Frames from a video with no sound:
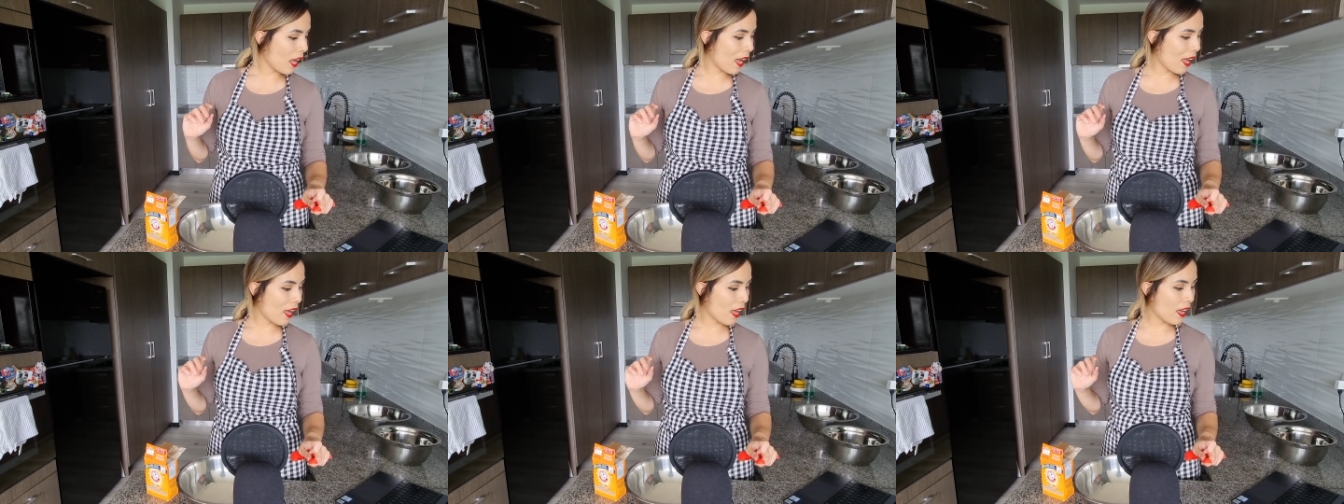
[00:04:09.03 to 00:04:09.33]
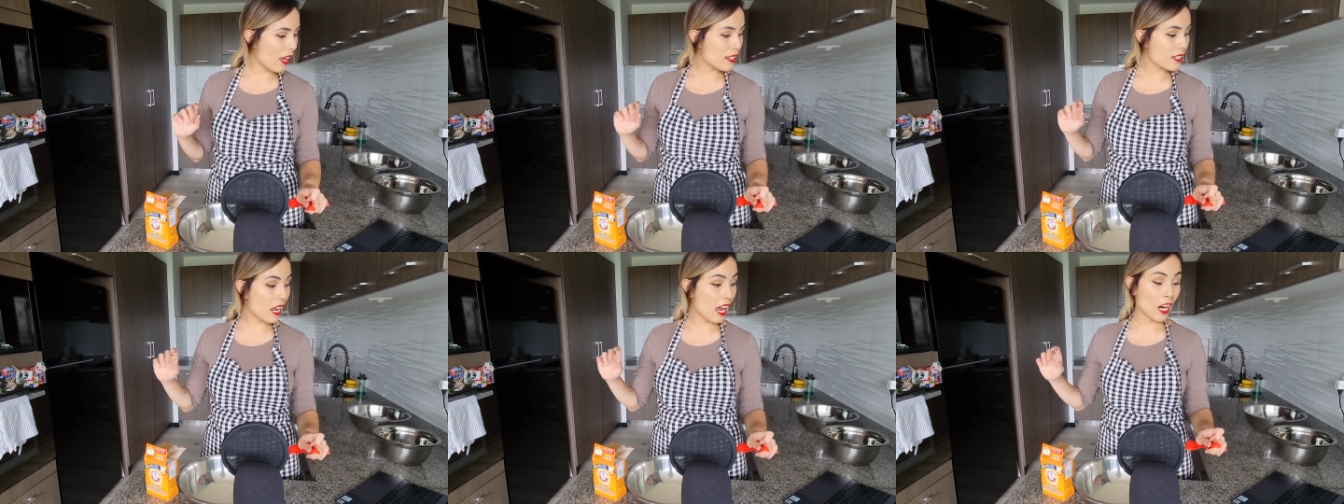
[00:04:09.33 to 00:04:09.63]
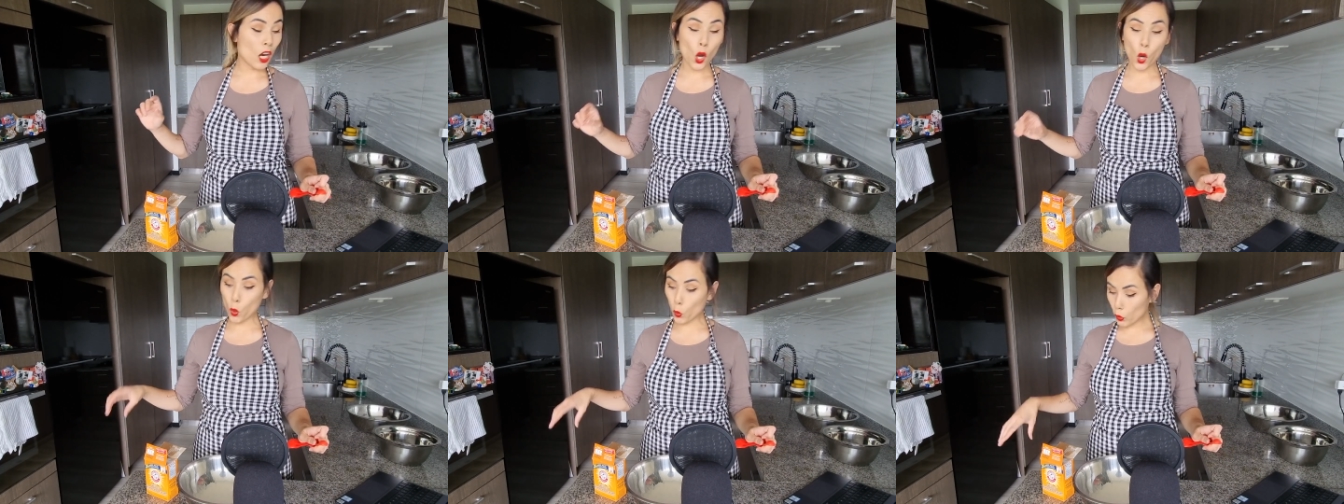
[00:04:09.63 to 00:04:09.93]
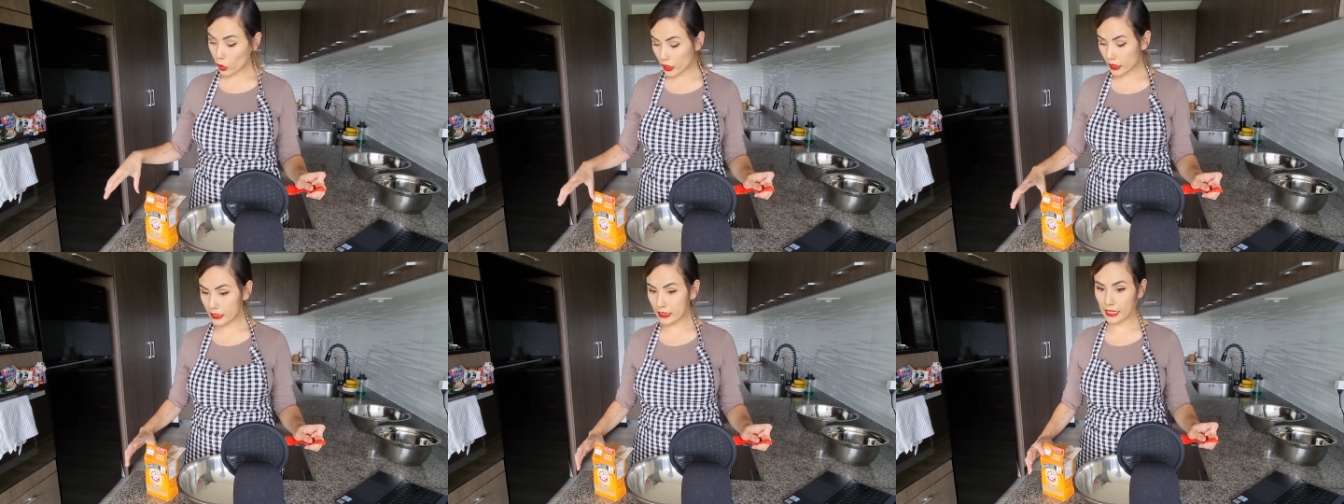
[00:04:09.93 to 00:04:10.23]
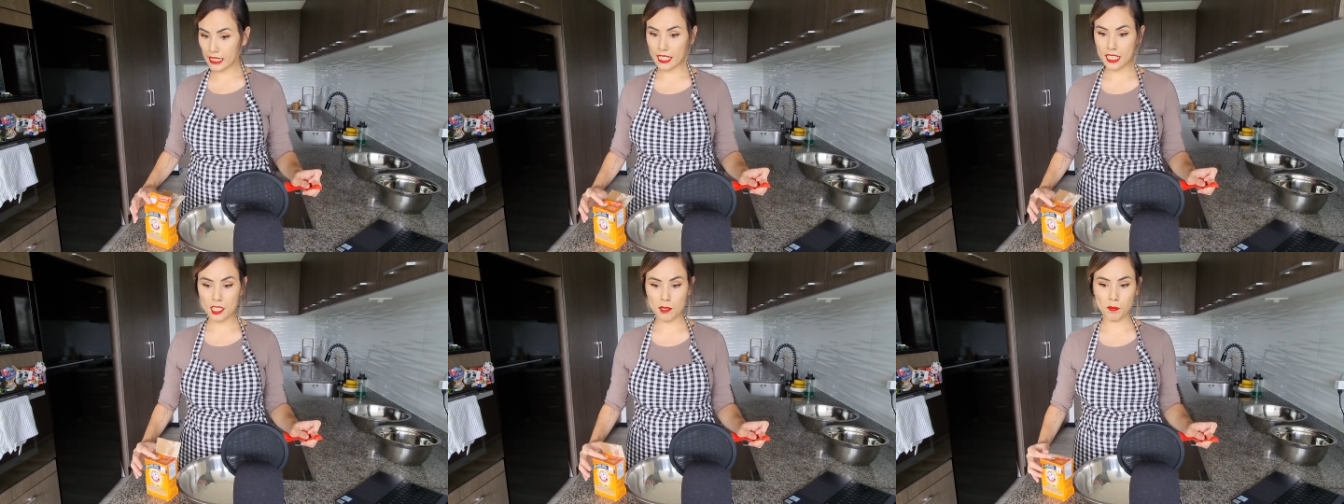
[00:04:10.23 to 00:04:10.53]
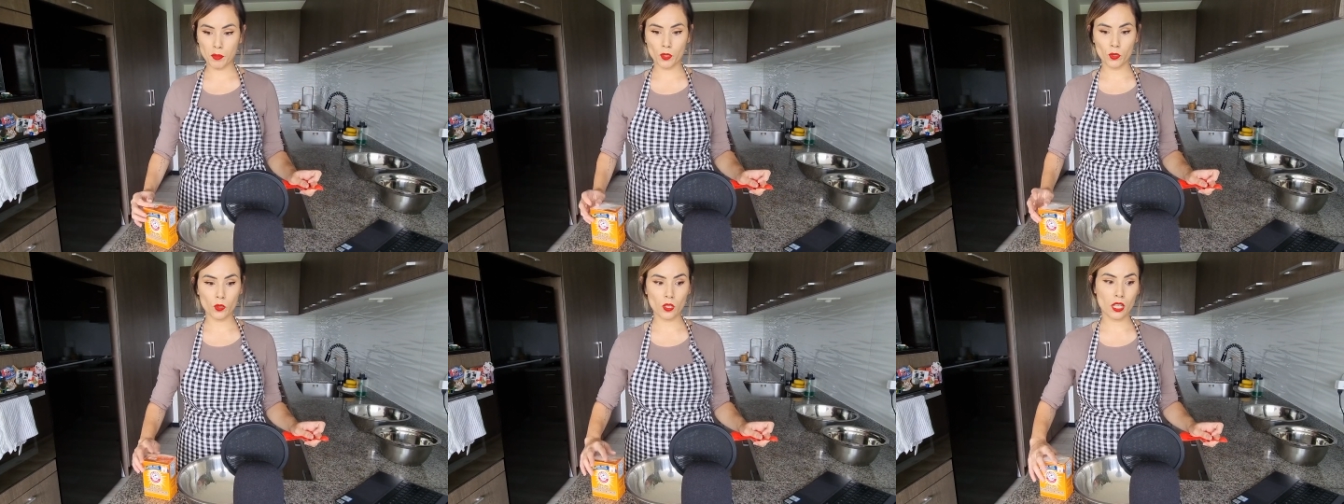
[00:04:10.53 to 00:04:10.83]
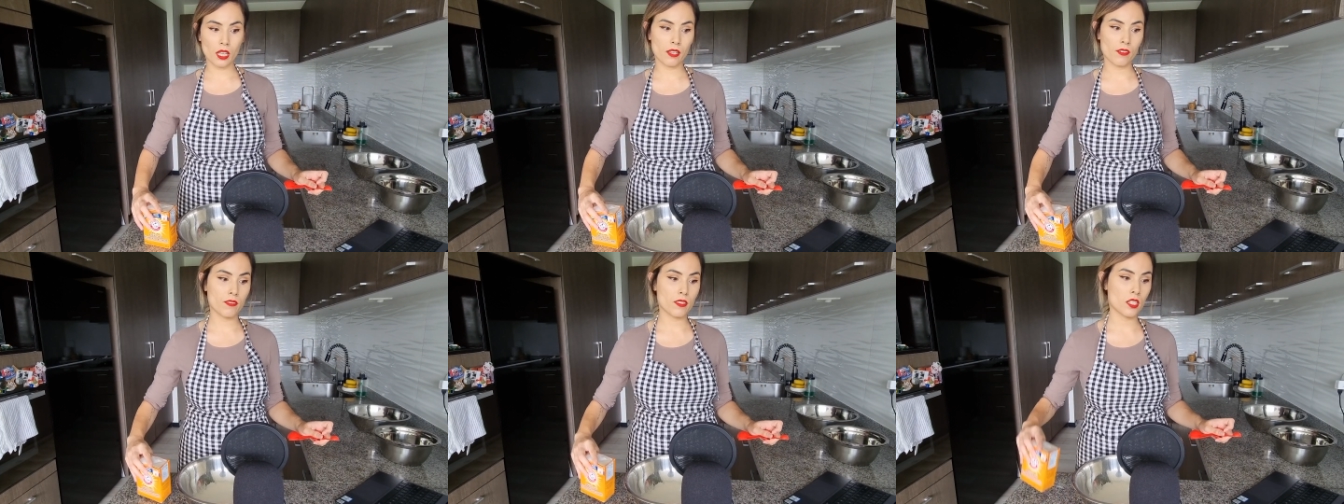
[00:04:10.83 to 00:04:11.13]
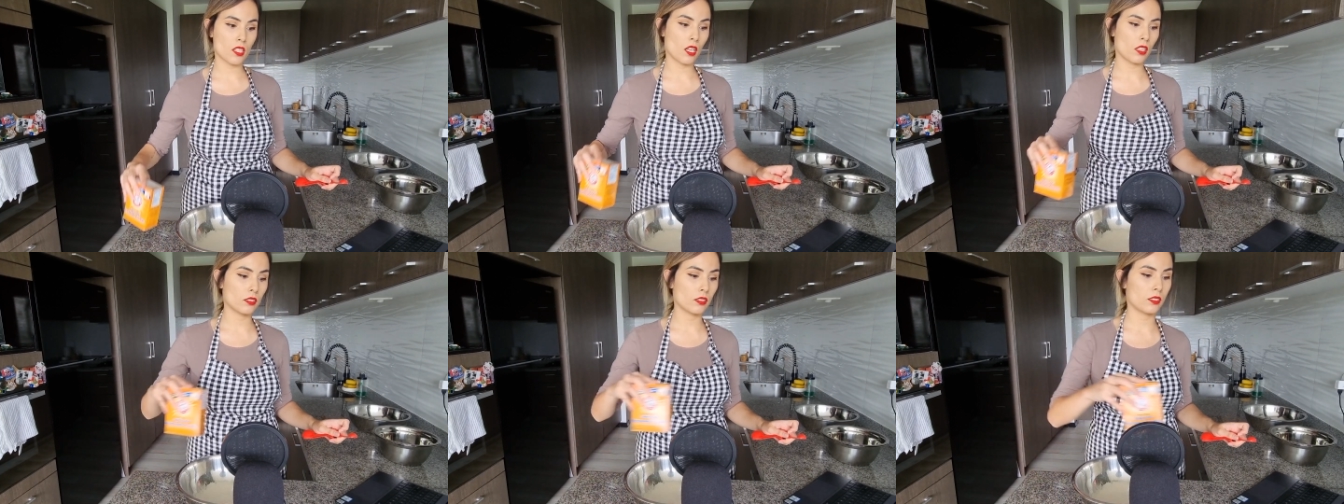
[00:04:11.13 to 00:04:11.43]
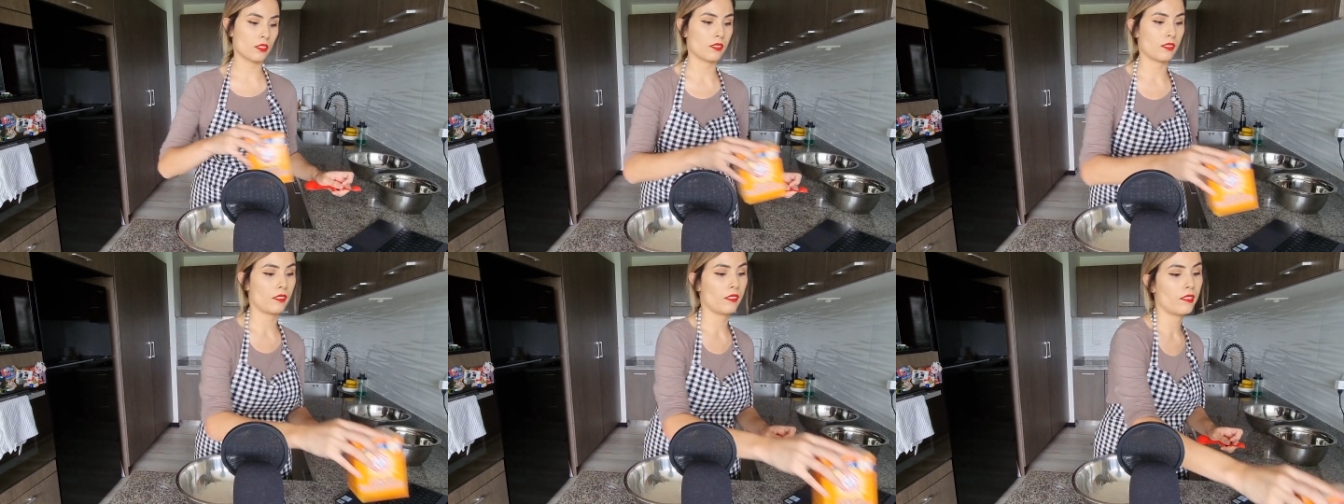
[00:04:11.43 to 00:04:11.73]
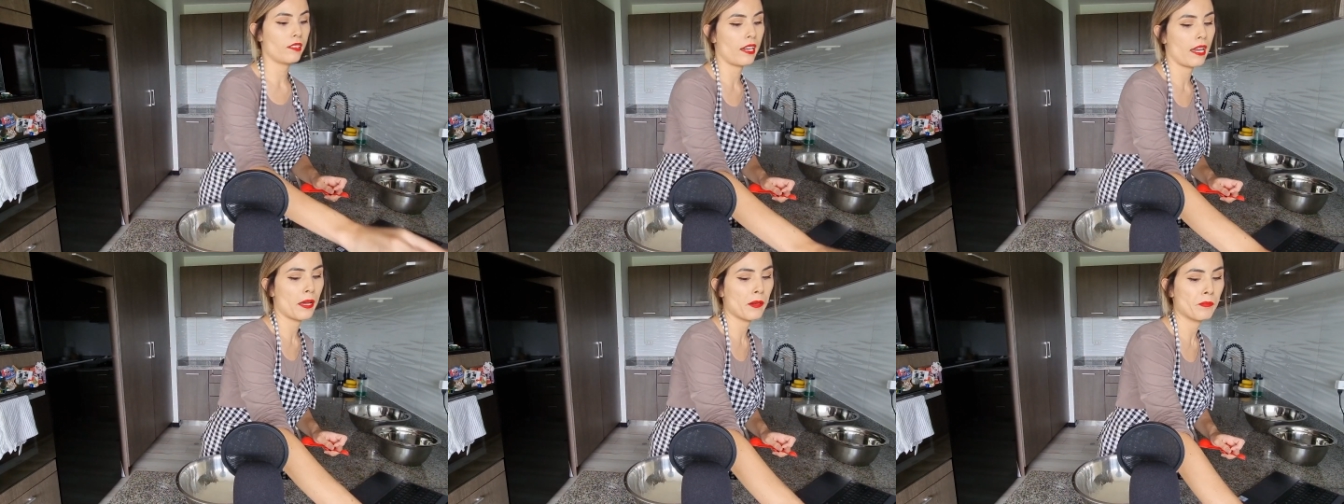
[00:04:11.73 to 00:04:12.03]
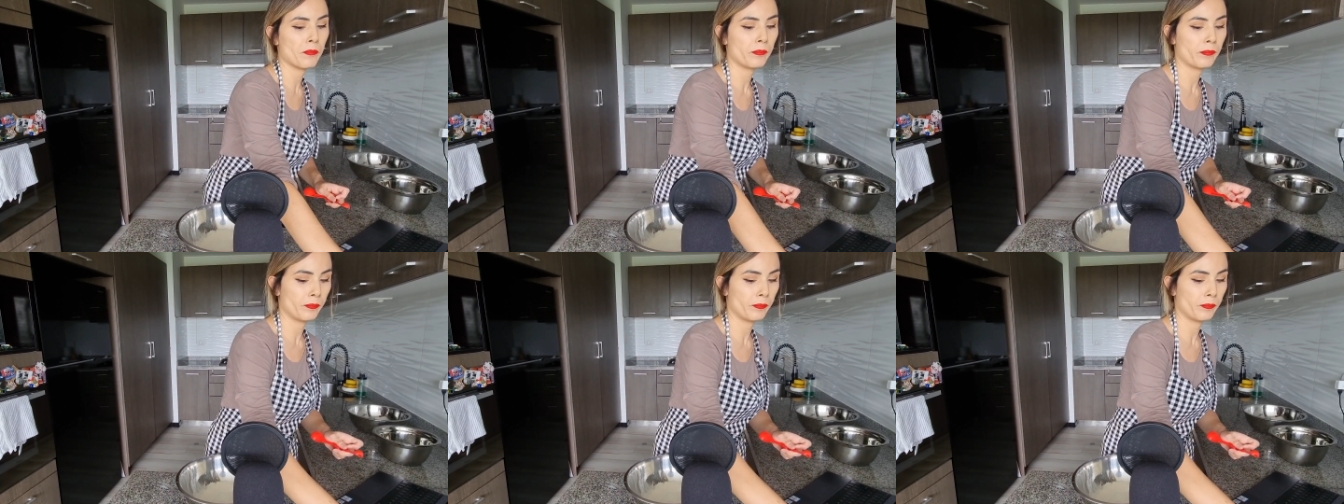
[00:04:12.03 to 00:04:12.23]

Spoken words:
And ¼ teaspoon of salt. Okay.